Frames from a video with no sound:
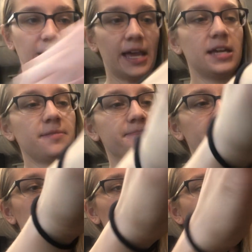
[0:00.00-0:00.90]
Day.
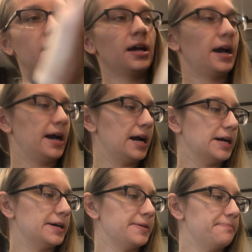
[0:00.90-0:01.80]

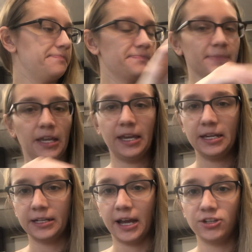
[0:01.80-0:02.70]
And
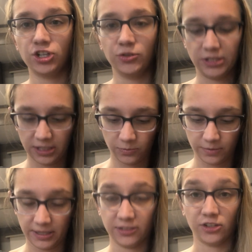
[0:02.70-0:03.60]
I chose this
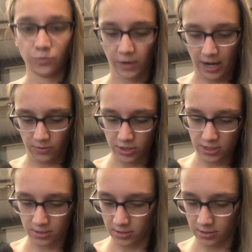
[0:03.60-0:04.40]
one because it's round.